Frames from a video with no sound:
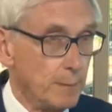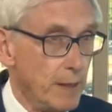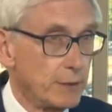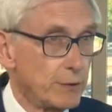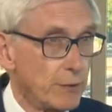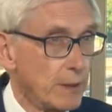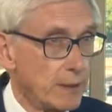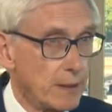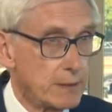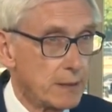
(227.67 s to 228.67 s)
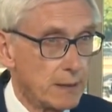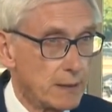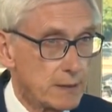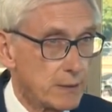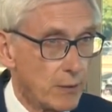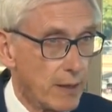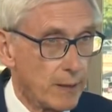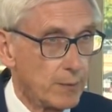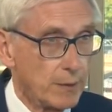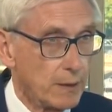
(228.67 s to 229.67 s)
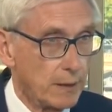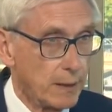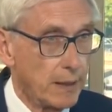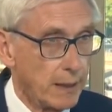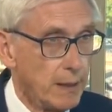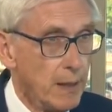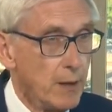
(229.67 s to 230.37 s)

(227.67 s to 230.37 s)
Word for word: make sure that things like this don't happen again.